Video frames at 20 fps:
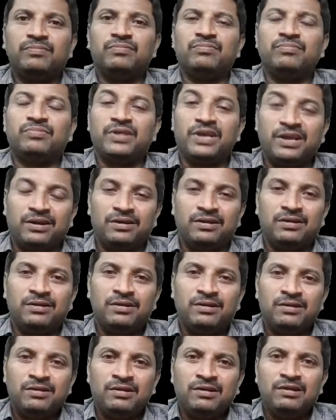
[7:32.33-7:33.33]

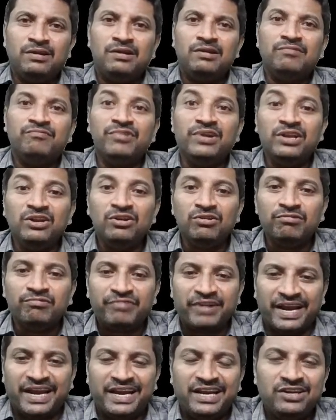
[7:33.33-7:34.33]
Then will you
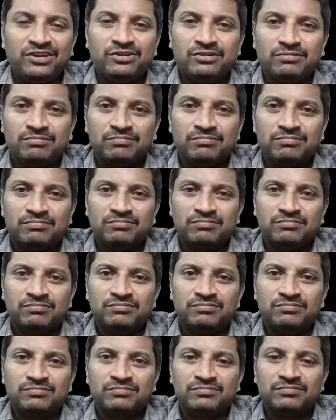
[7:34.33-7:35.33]
wait
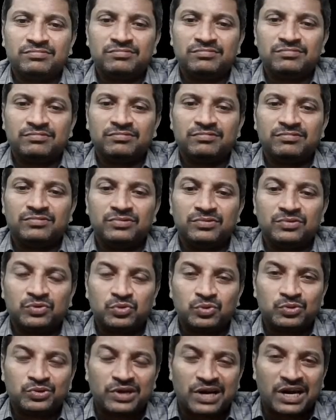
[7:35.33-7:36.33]

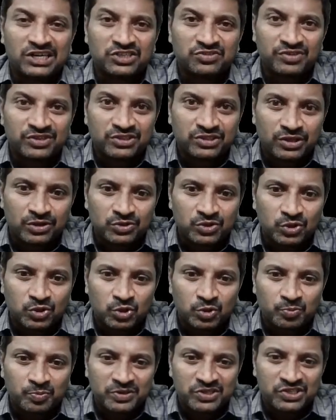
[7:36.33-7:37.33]
to transfer 1,000
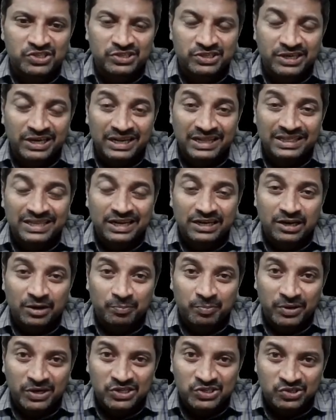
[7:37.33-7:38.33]
rupees till the
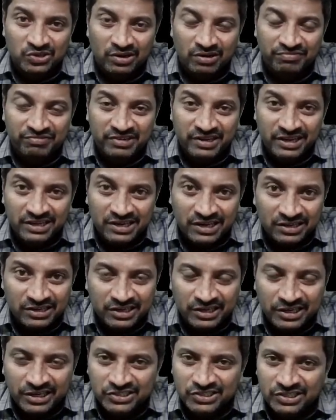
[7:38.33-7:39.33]
completion of taking
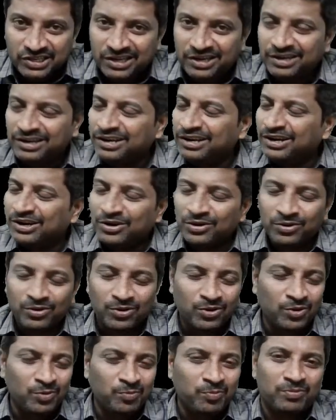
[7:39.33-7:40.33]
DD, sir?
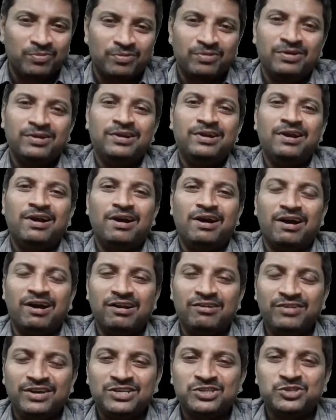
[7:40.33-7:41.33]
No.
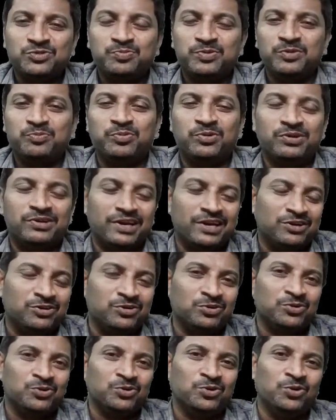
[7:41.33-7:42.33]
Always people try
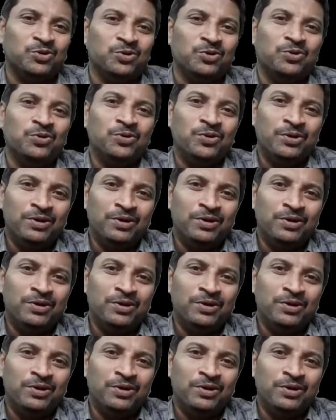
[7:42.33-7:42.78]
to do